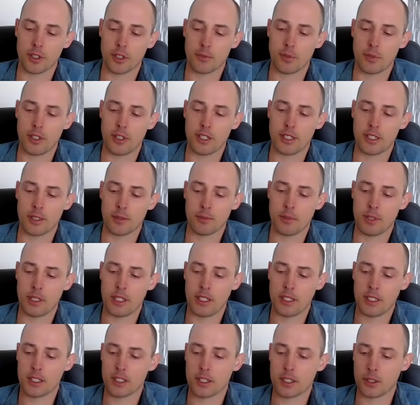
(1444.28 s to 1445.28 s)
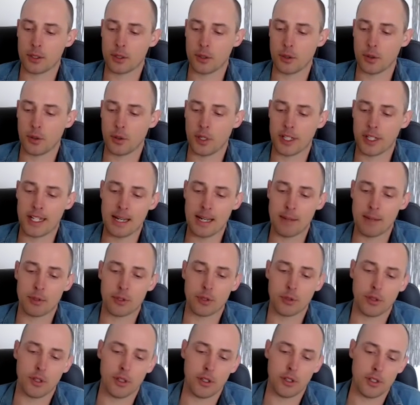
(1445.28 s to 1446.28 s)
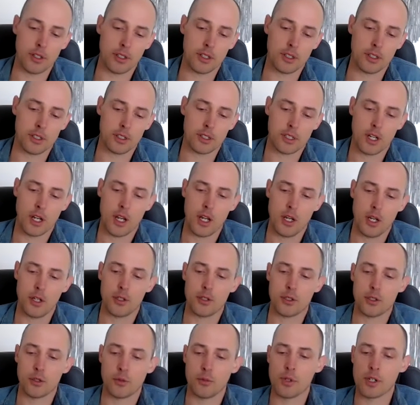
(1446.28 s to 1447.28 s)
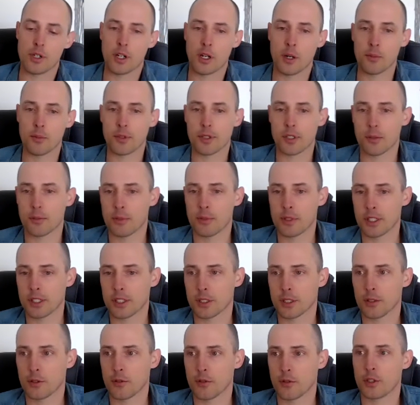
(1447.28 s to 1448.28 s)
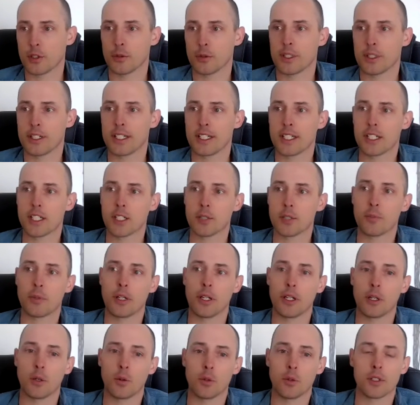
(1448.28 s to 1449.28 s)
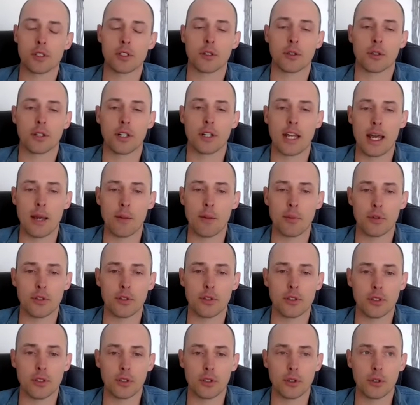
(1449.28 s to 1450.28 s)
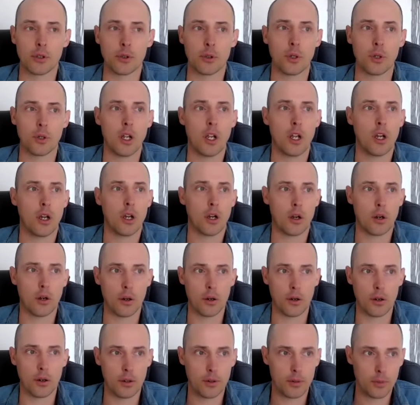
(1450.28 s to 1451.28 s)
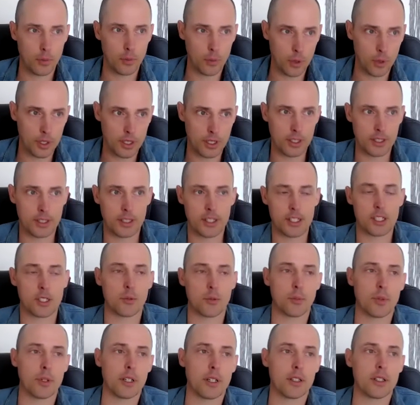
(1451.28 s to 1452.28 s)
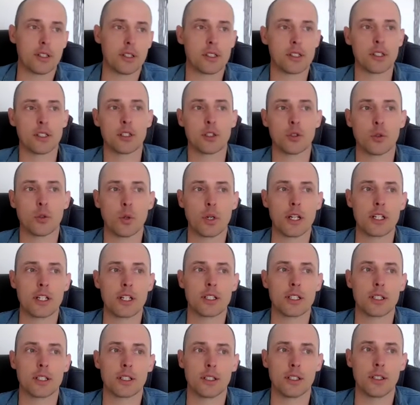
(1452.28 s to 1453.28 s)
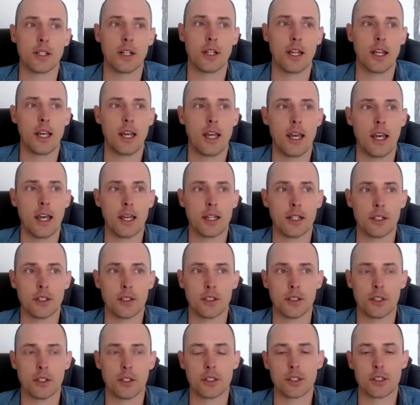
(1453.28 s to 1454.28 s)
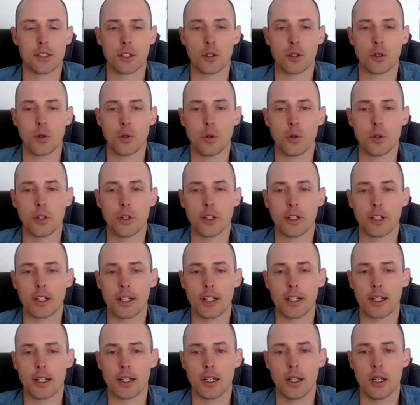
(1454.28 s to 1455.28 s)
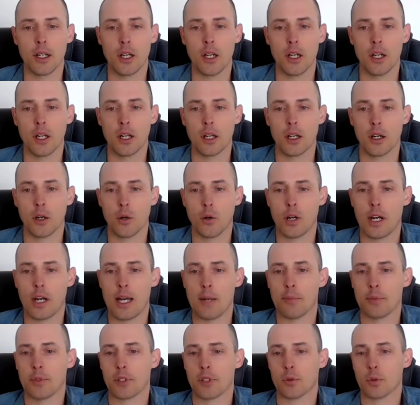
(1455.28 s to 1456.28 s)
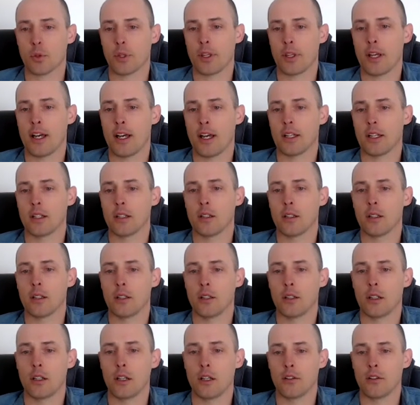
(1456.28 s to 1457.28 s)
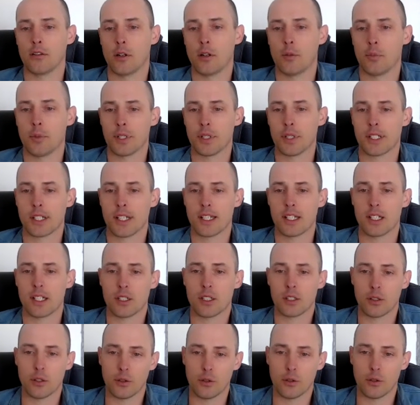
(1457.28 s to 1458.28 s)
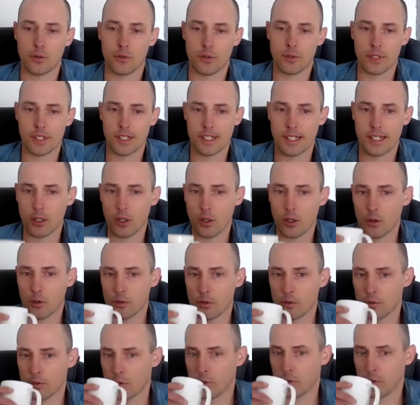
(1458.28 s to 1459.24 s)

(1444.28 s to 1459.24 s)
Pleasing means to adapt to others, to become submissive, to anticipate what's going to happen to you, or anticipate the situation and adjust accordingly. Now, what happens with that, you give up a sense of self,